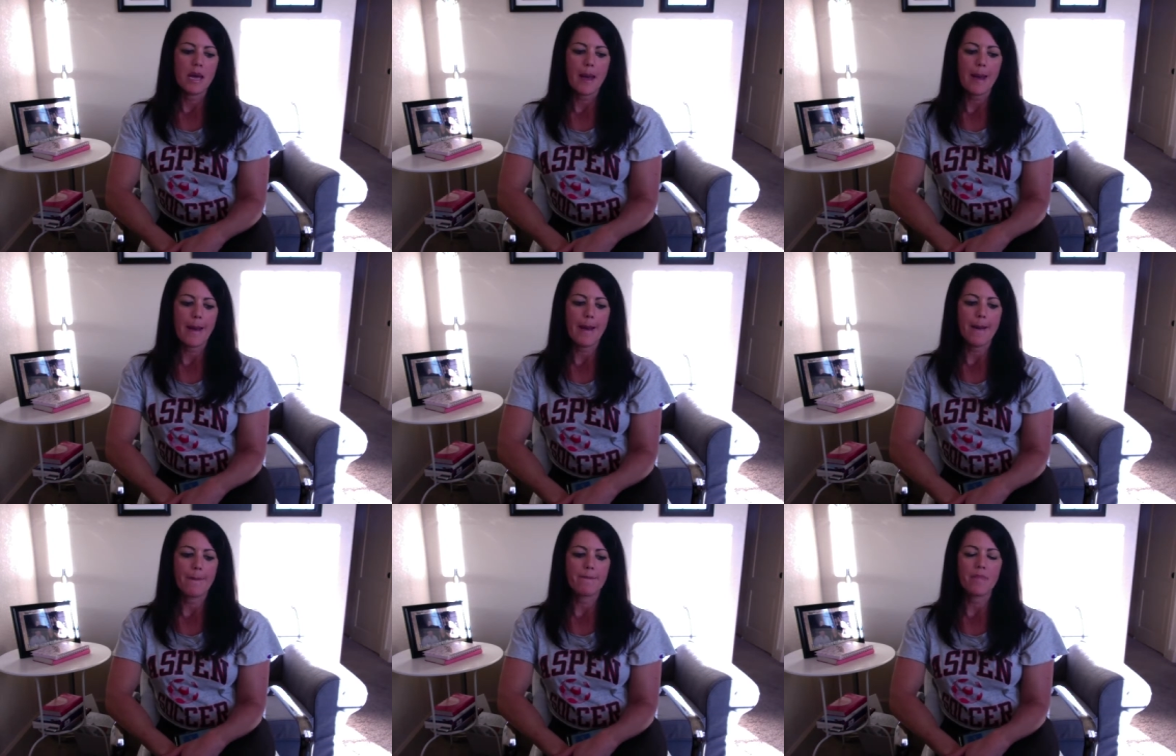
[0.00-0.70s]

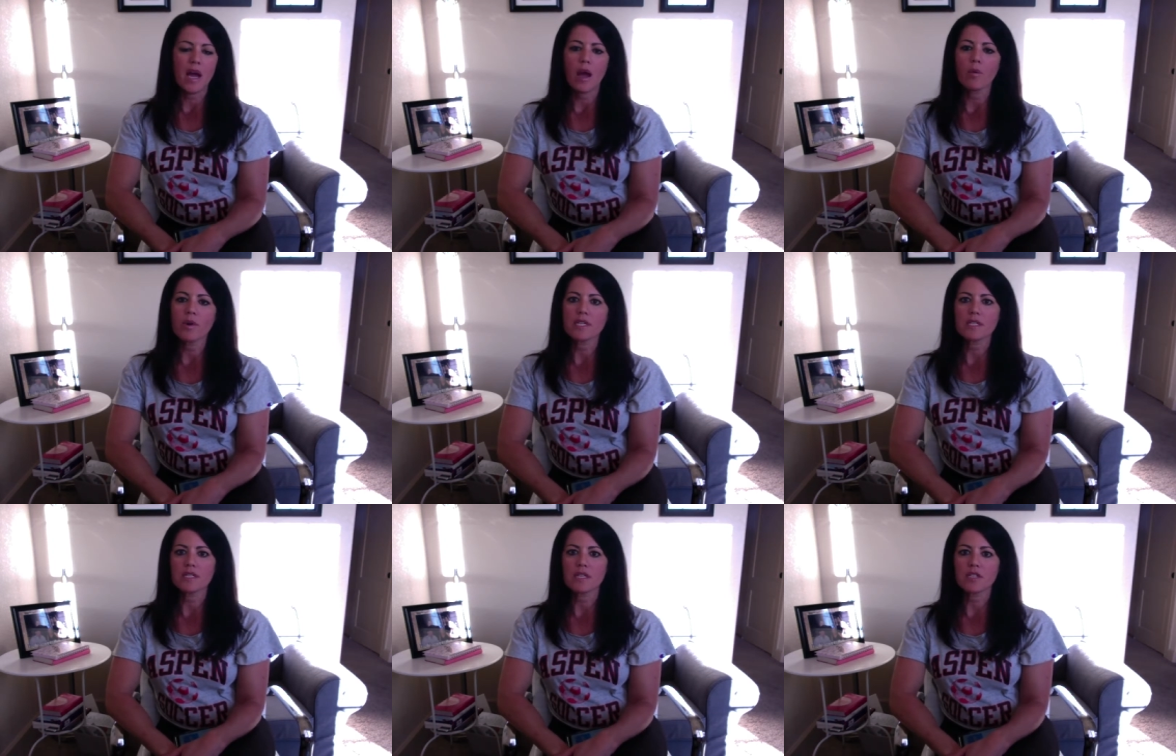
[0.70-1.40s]
I
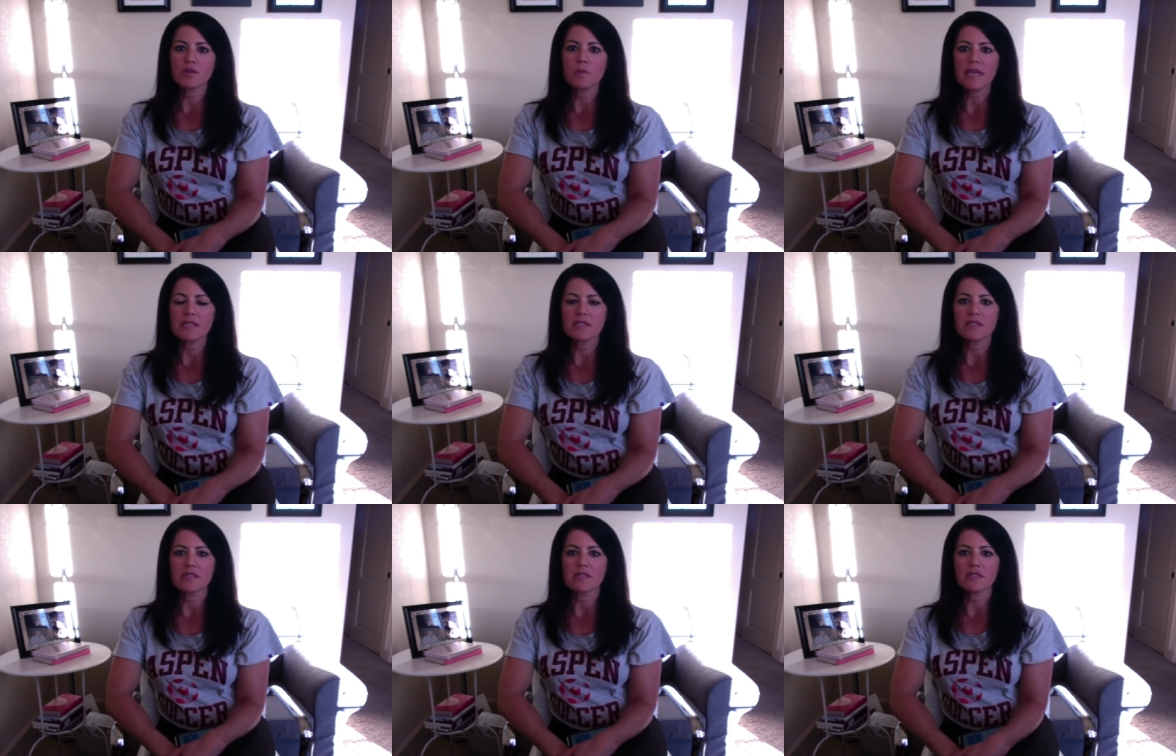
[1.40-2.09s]
wanted to touch base
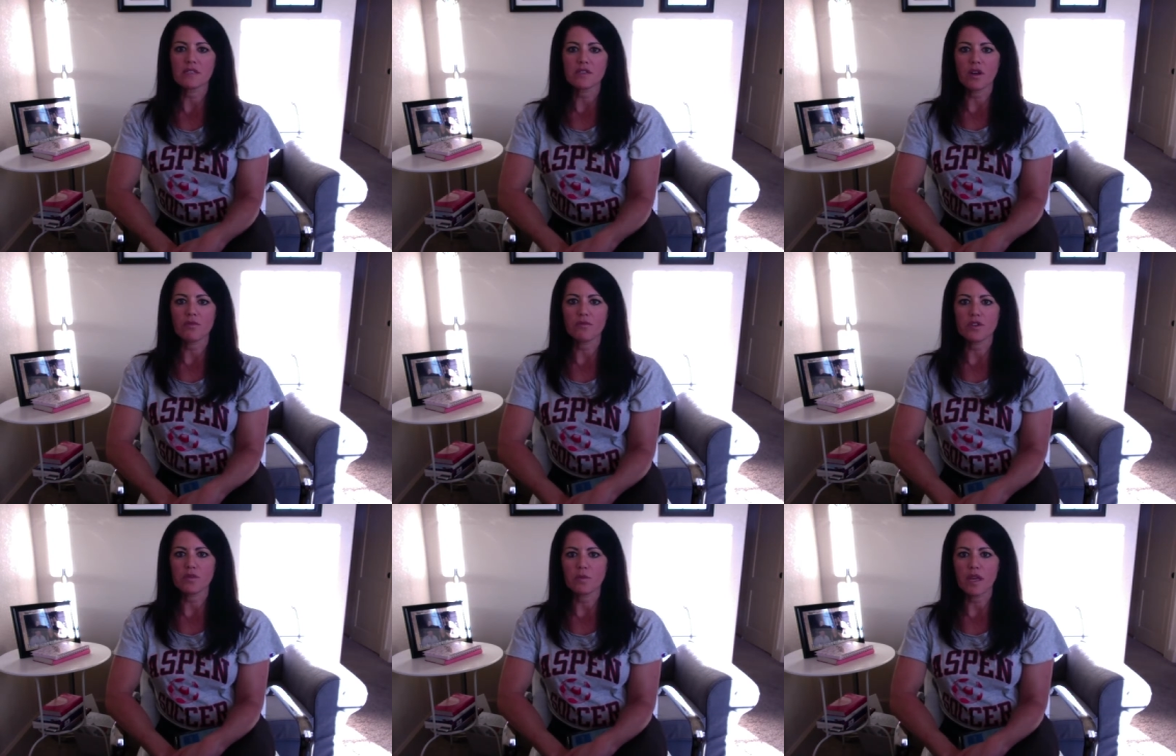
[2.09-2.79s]
since this is our
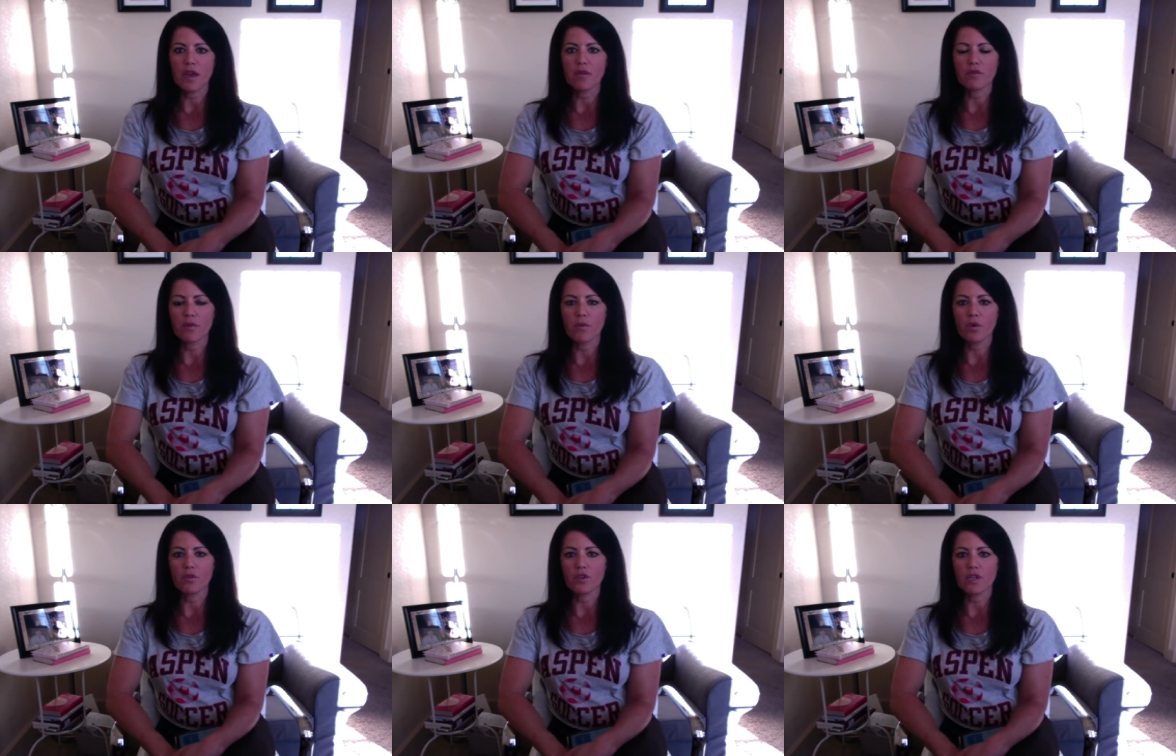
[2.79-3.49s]
first week of
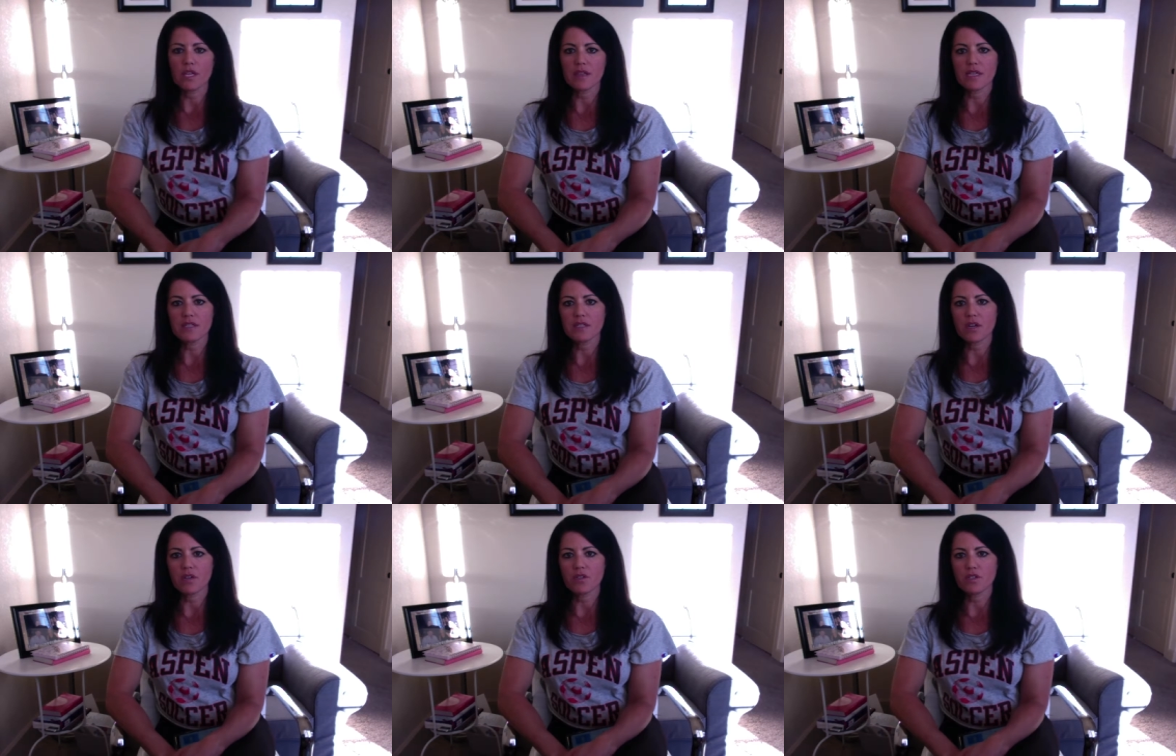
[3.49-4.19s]
remote learning that
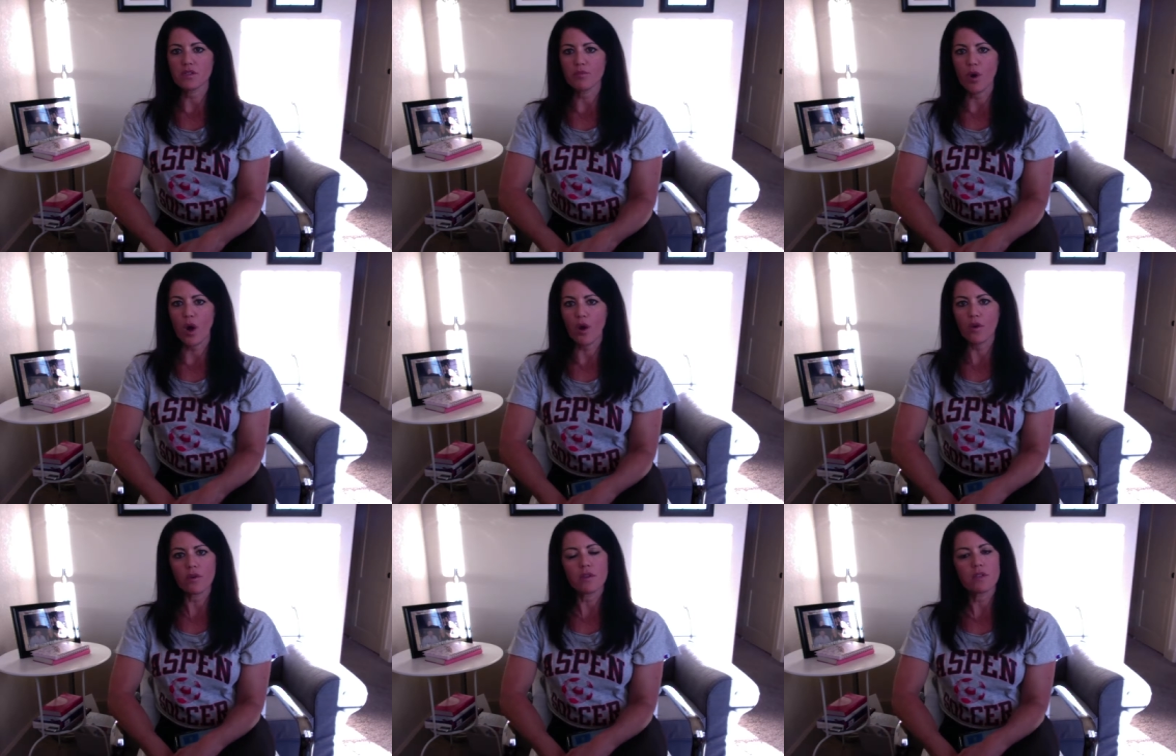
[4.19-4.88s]
starts
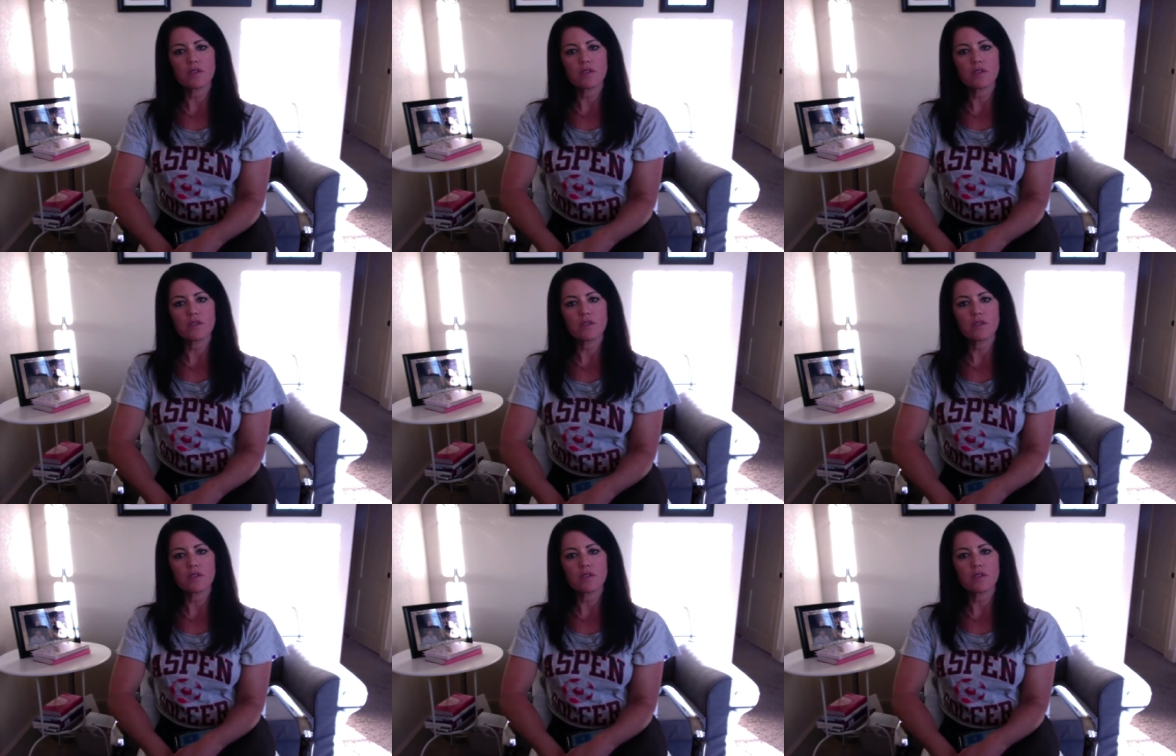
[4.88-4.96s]
tomorrow.